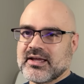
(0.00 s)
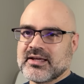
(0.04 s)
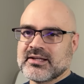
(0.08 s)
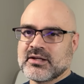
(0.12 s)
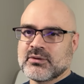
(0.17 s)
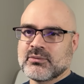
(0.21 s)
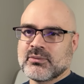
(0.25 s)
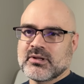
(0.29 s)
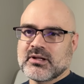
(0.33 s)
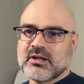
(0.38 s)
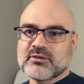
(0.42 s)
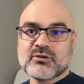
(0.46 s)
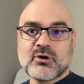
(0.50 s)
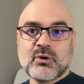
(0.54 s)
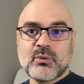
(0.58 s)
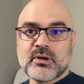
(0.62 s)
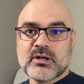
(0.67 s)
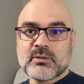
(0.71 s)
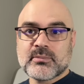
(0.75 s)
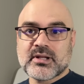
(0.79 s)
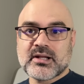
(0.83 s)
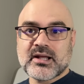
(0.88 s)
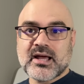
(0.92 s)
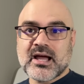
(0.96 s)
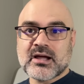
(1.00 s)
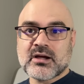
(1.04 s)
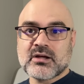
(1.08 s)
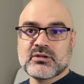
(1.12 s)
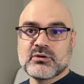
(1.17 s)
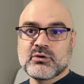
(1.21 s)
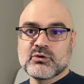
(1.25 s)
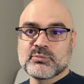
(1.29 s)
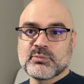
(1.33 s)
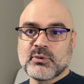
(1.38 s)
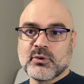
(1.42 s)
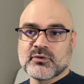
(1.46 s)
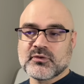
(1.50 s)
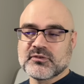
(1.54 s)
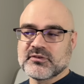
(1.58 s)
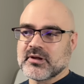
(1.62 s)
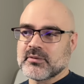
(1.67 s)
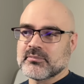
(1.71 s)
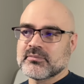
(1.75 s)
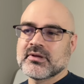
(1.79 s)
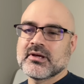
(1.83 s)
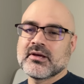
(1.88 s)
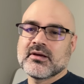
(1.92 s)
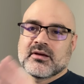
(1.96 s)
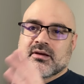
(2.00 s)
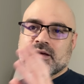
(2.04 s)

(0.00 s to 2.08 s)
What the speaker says: and then realize, oh, wait a minute, I can use both of them.